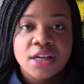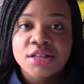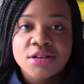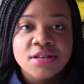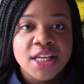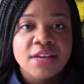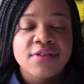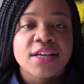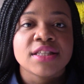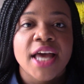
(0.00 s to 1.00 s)
into your
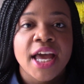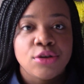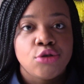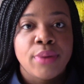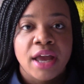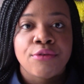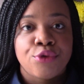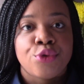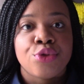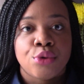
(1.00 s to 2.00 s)
savings and you pay
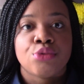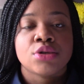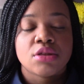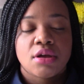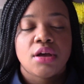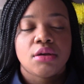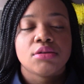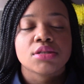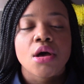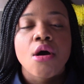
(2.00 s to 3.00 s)
for those
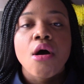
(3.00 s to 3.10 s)
things.